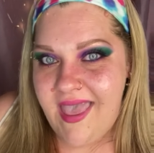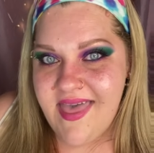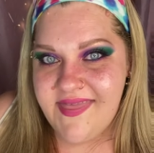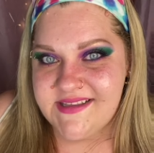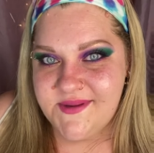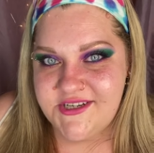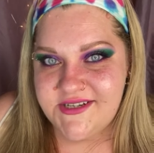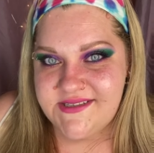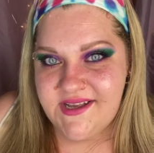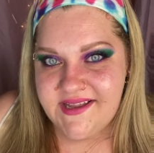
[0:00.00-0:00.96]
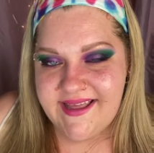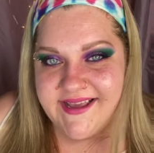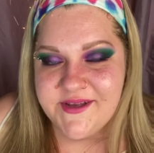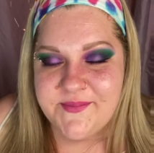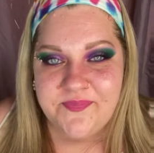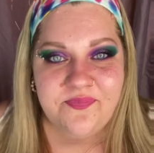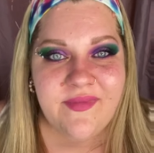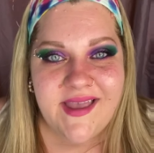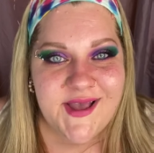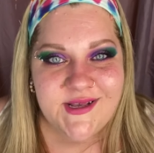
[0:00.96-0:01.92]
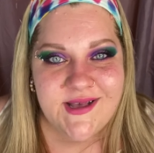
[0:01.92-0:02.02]
That's what she's looking like.
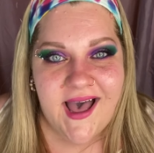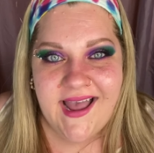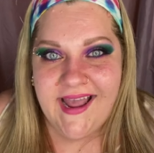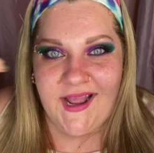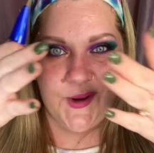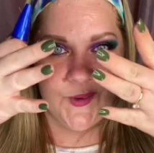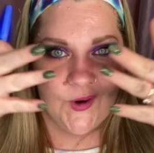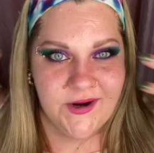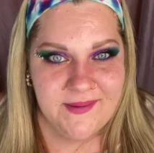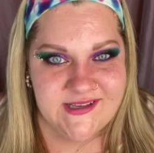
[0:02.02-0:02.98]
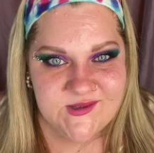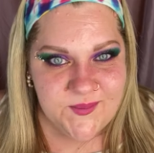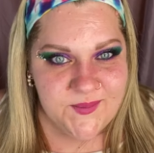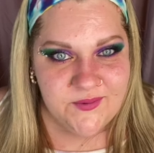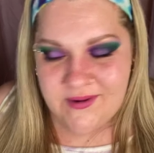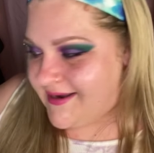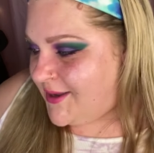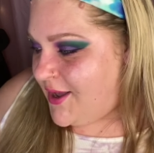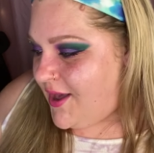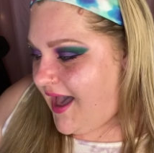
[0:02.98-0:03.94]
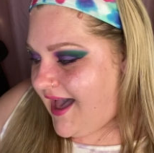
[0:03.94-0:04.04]
Uh, ignore my super red,
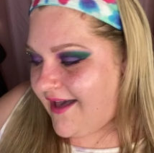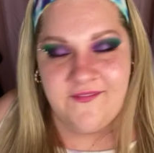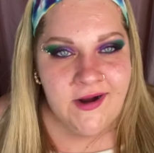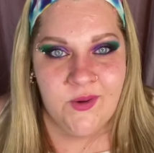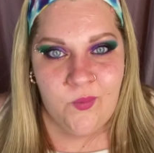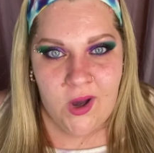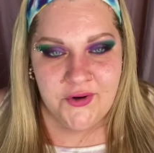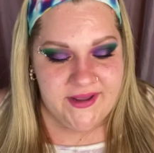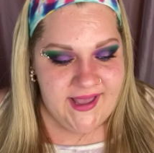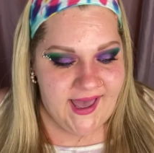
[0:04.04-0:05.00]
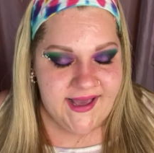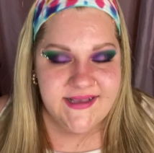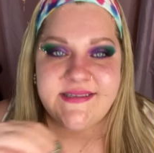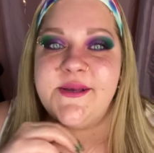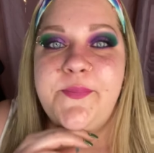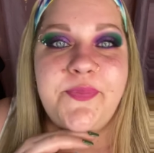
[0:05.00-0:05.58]
uh, very watery eyes.